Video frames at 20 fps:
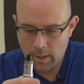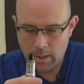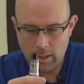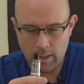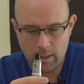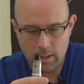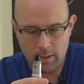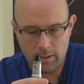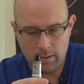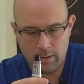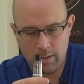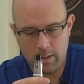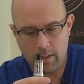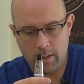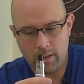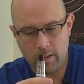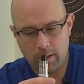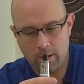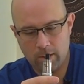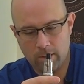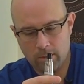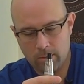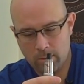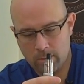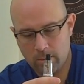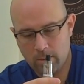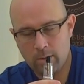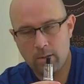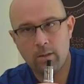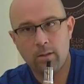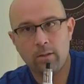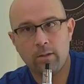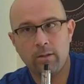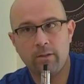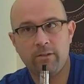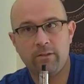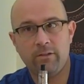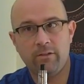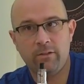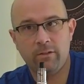and
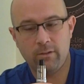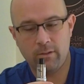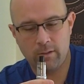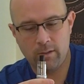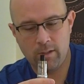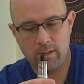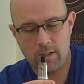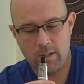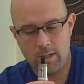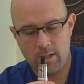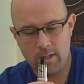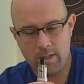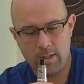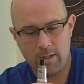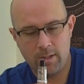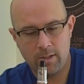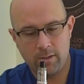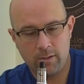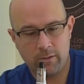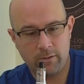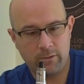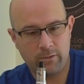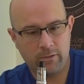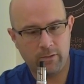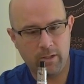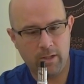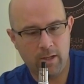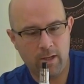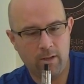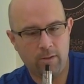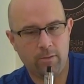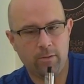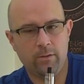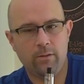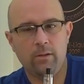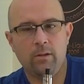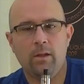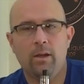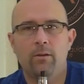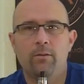let's see how
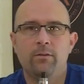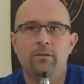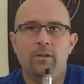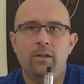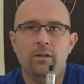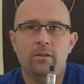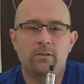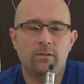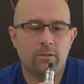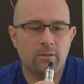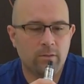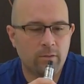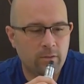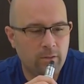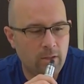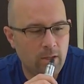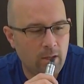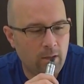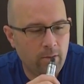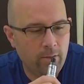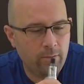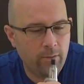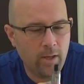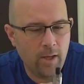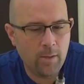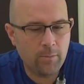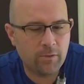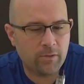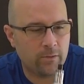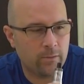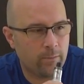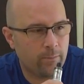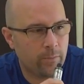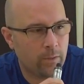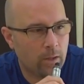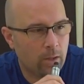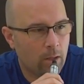it tastes, see how it vapes.